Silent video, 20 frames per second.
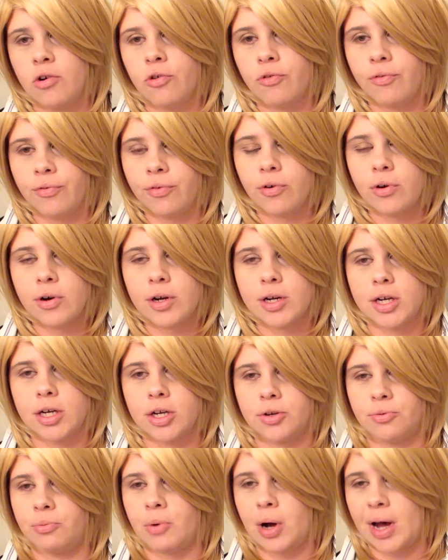for a
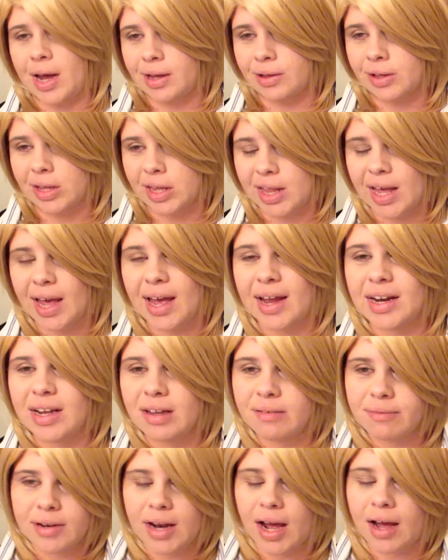good while. And
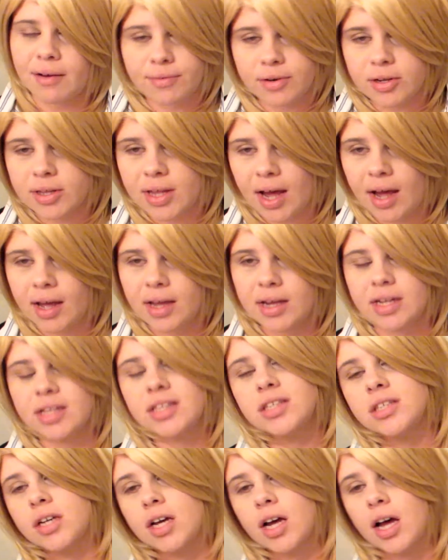even after that,
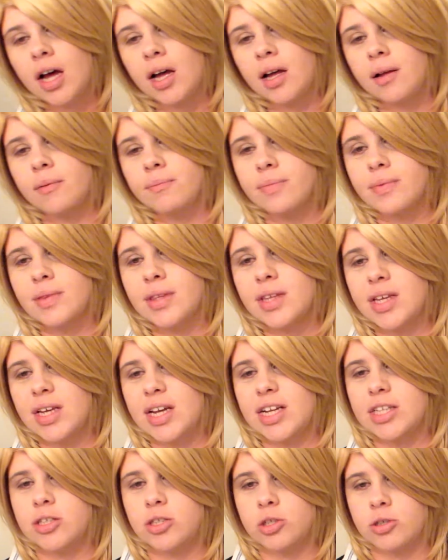
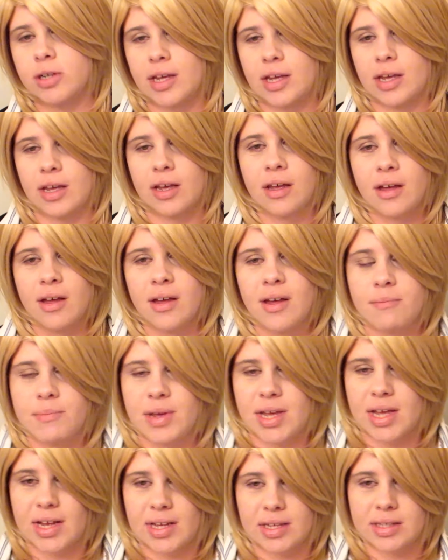it's tricky
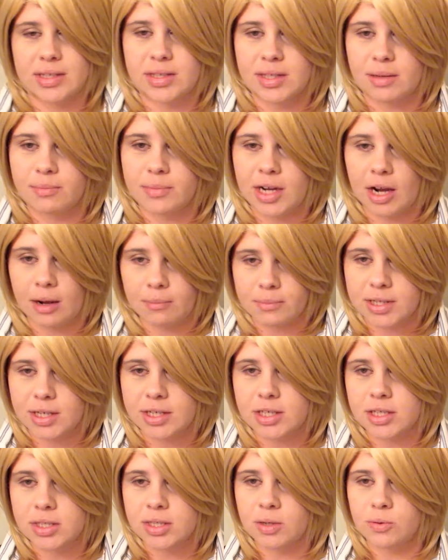because sometimes I
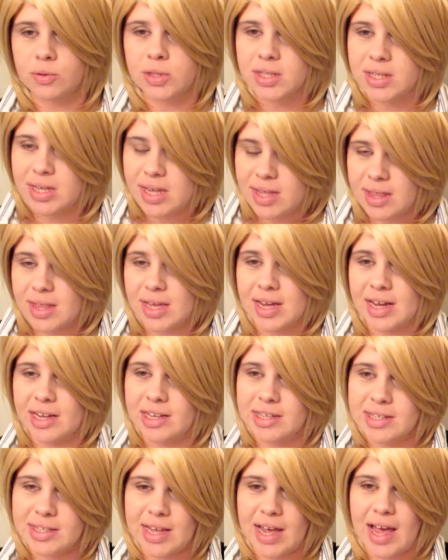just don't see
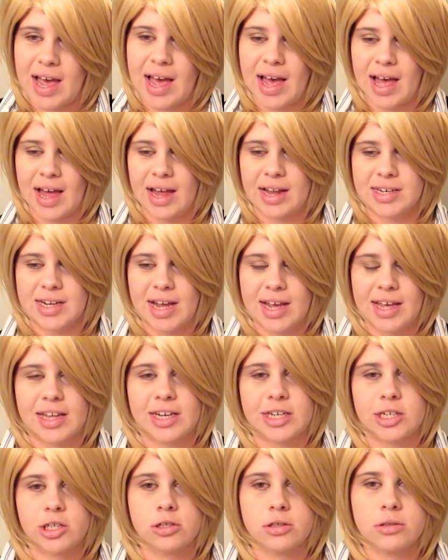things, and I
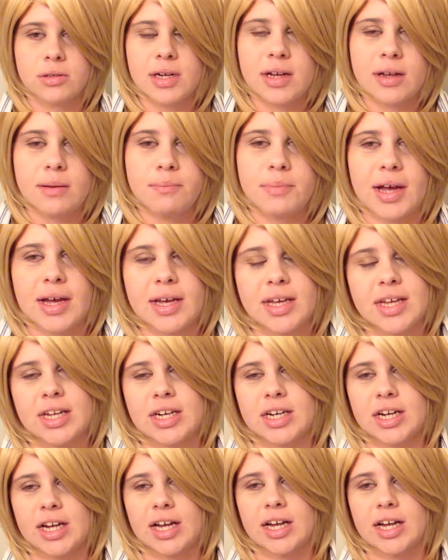can trip, I can